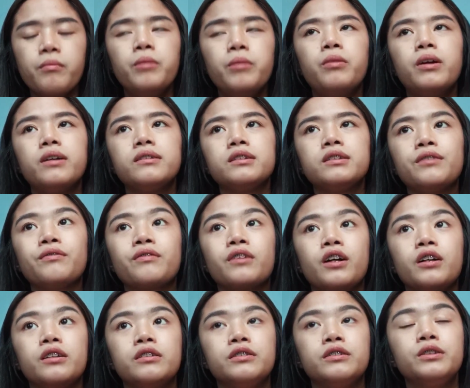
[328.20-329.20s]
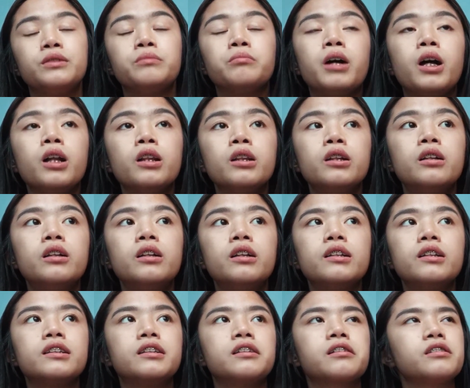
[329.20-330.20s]
My breasts have gotten
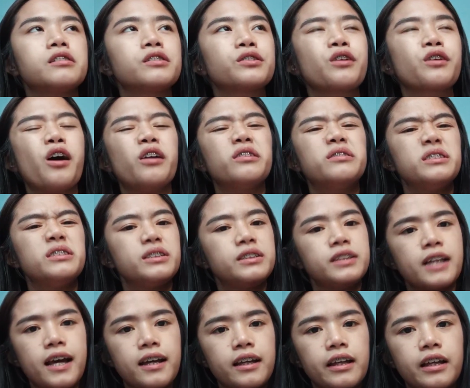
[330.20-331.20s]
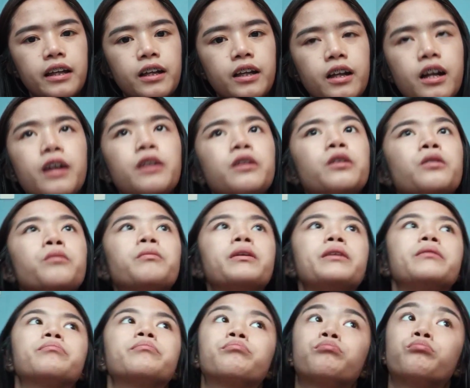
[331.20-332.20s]
smaller, gotten saggier. I know
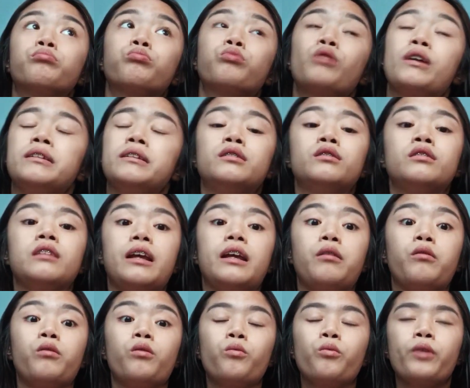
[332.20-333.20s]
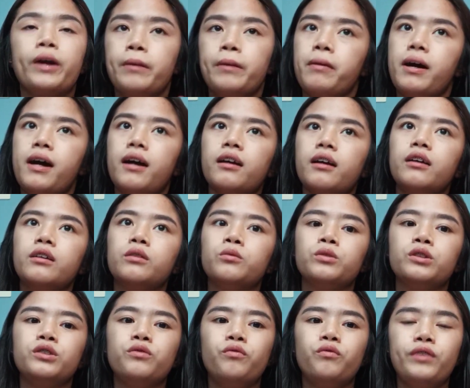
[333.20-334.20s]
my breast like way back, it
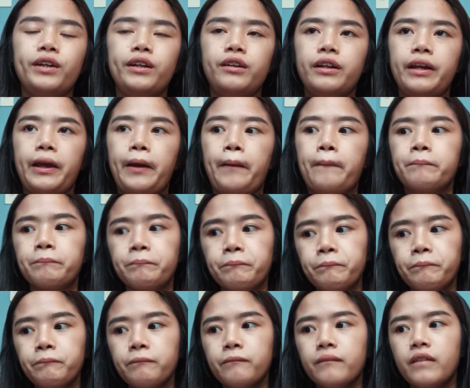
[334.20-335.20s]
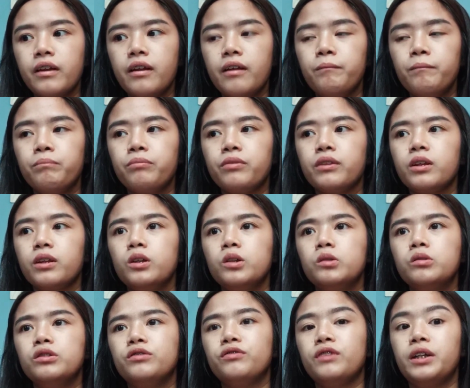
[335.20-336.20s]
was
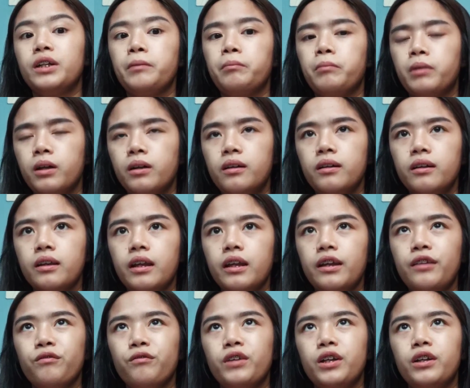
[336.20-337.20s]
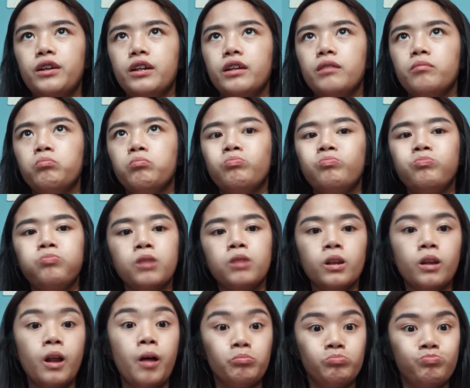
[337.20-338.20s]
very perky, very
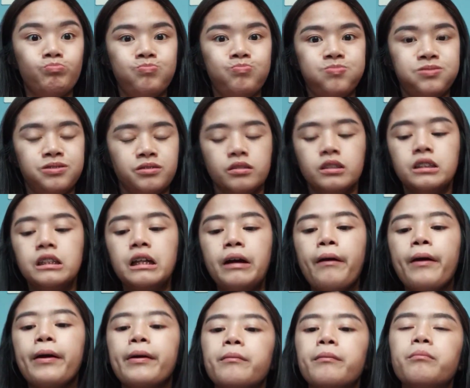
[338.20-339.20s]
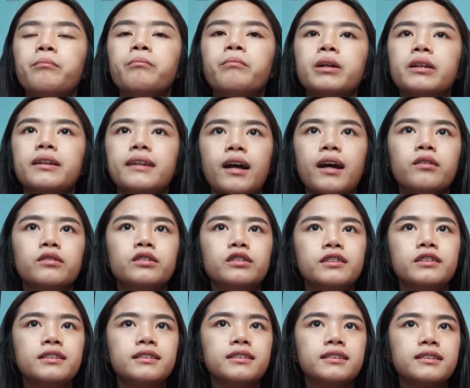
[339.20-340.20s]
plump, but now
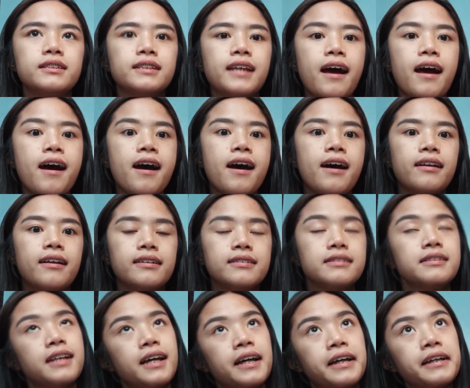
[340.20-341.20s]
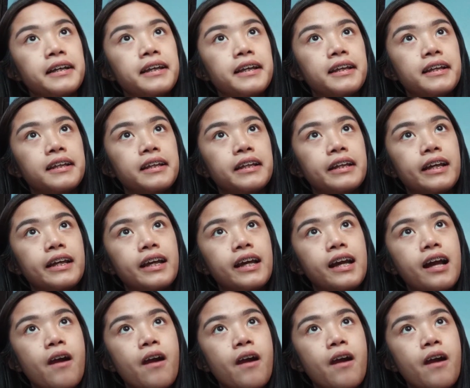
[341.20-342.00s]
it's just sad and saggy.